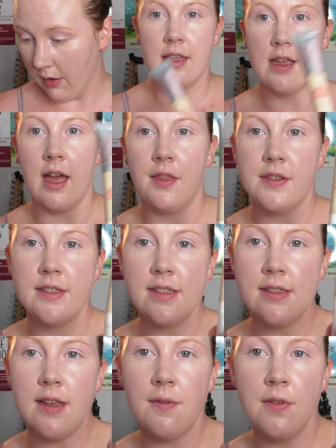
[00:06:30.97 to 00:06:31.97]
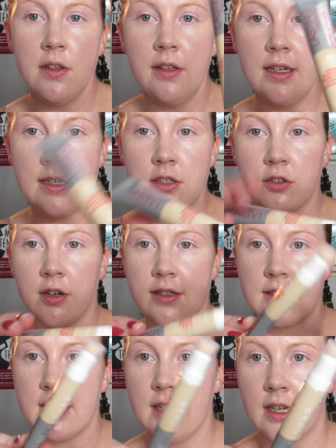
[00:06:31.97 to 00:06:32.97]
Yeah, this is definitely
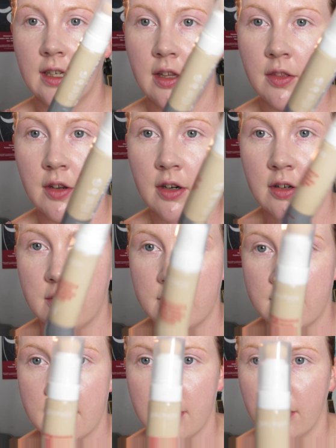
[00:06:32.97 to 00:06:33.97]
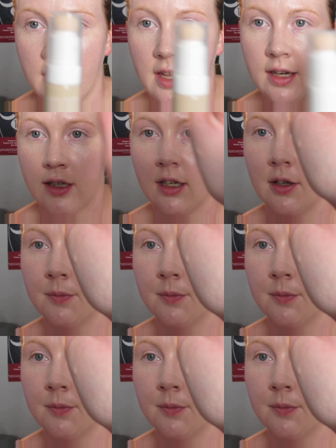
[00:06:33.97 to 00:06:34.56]
interesting. There's like,